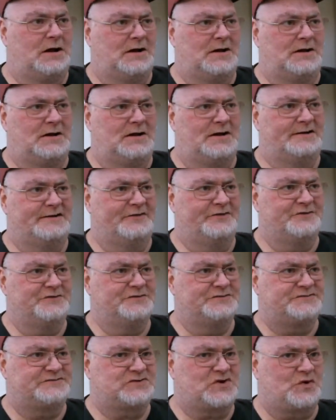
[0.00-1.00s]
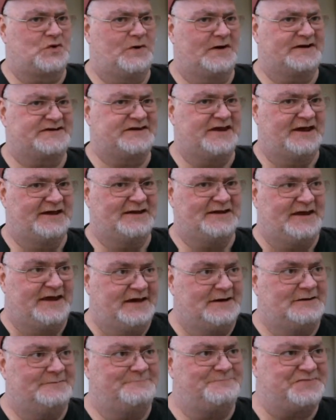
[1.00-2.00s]
another quick
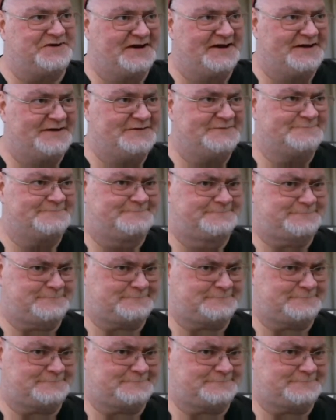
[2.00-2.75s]
daily update.